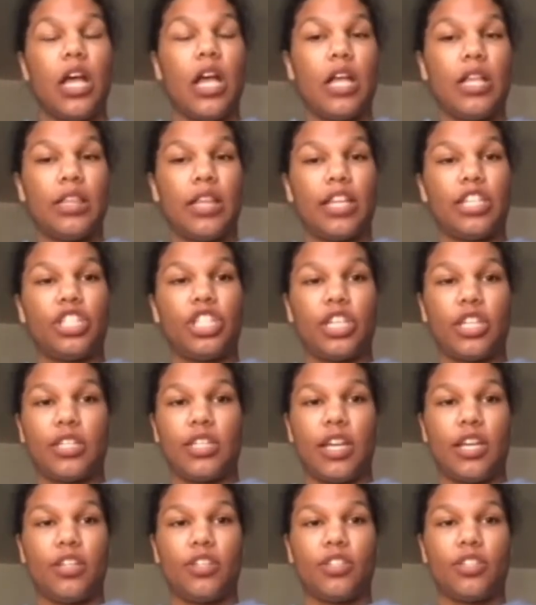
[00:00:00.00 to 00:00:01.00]
like chicken
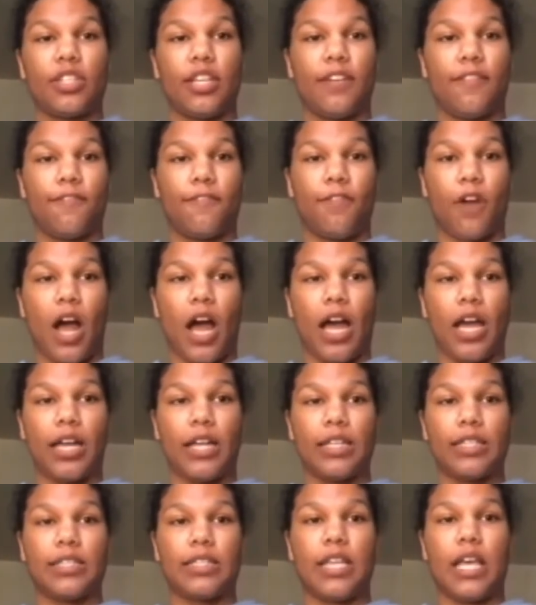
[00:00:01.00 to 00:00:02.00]
tenders and
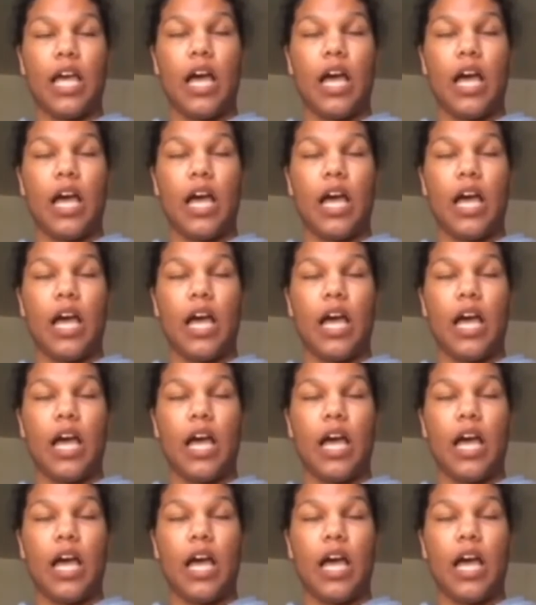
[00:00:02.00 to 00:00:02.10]
fries.